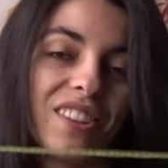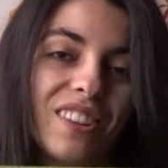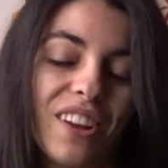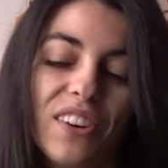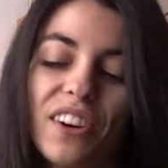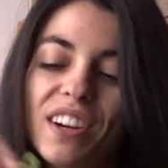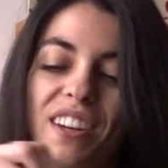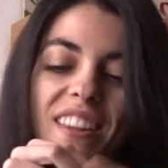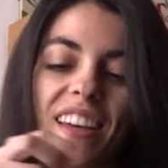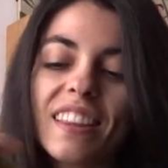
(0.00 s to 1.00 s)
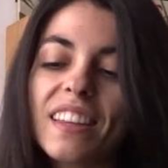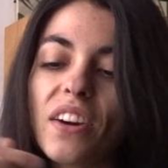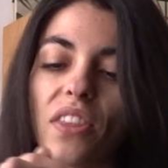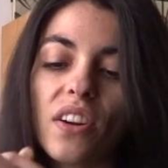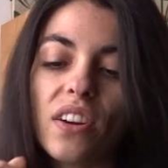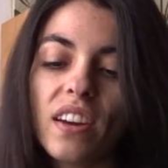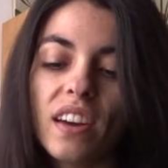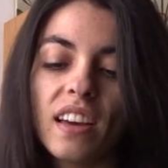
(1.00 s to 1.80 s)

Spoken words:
longer than the other,